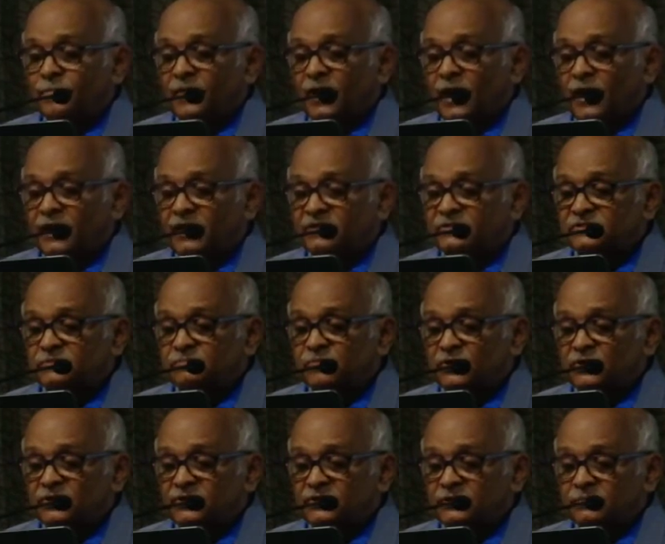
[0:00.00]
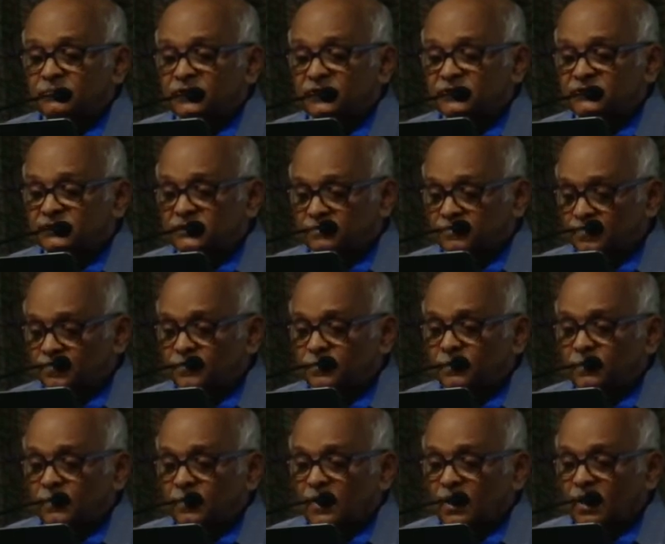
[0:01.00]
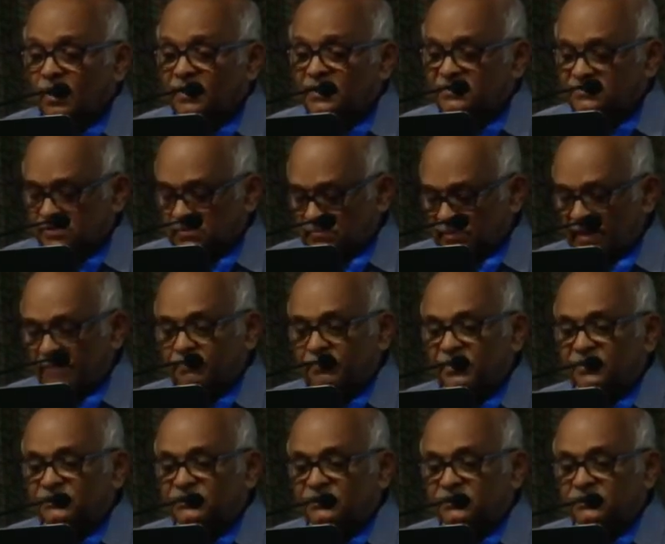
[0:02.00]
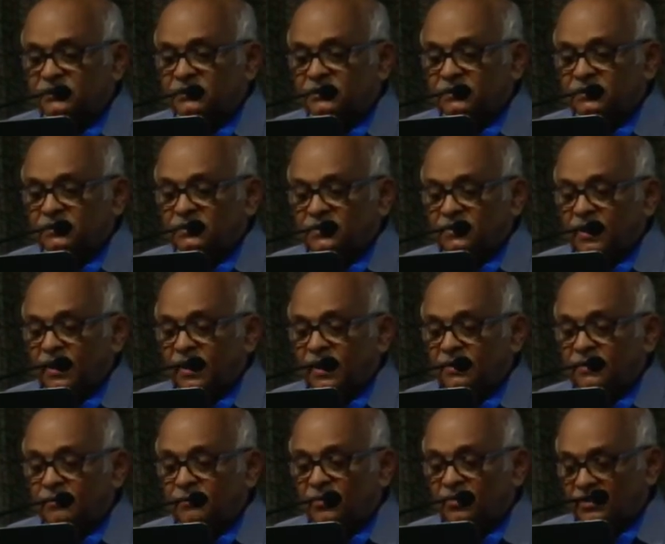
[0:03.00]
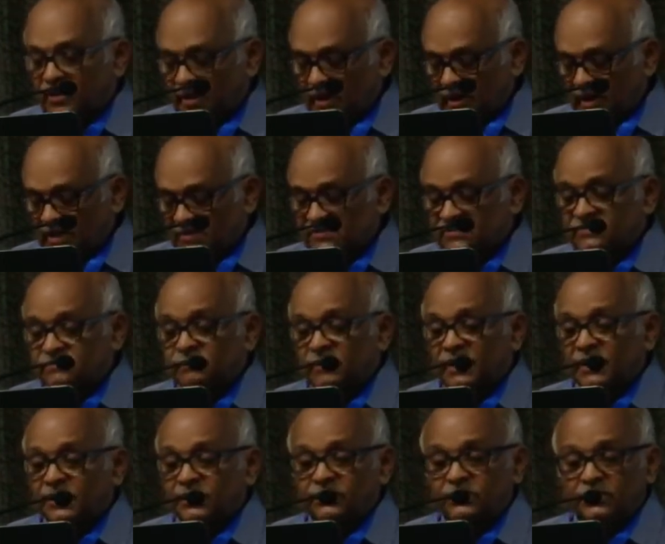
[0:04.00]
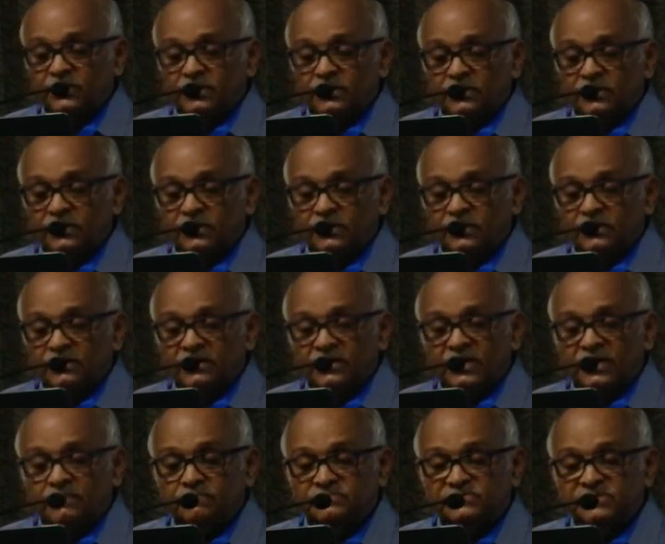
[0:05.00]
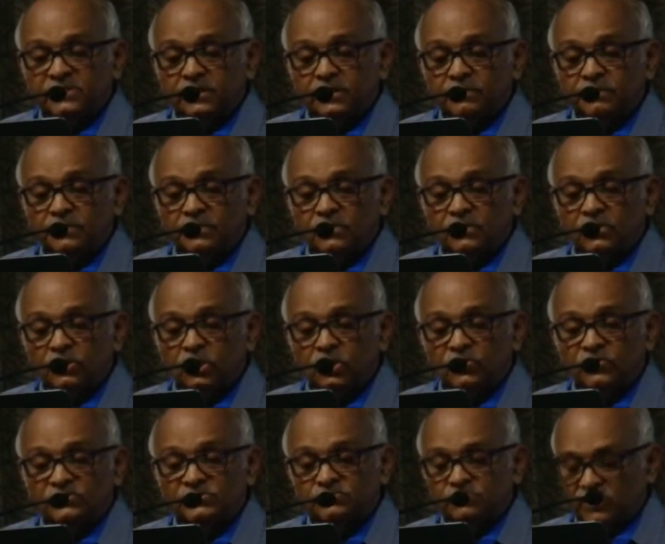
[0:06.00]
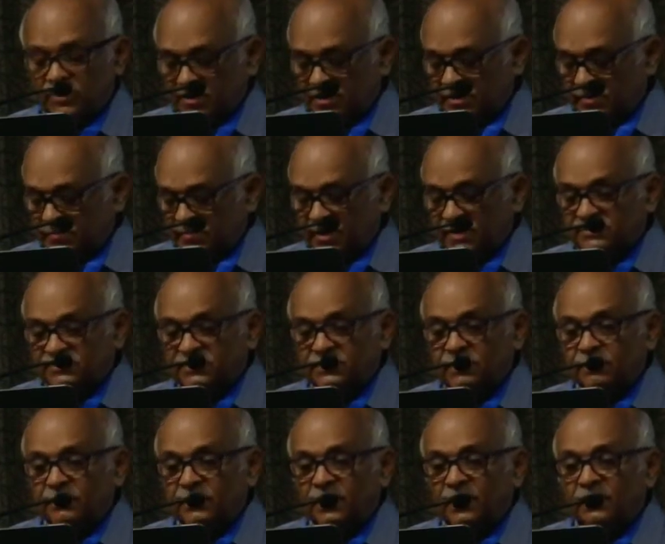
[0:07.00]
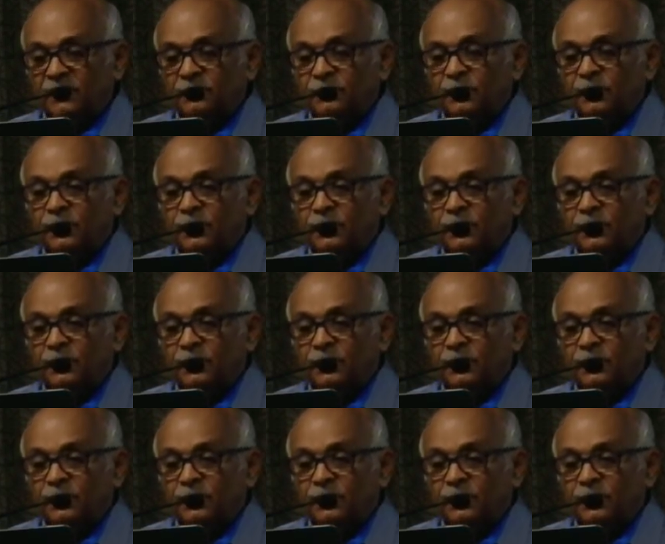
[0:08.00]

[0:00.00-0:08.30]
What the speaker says: highest body temperature, highest blood pressure, and the body releases melatonin, deep sleep, lowest body temperature, typical.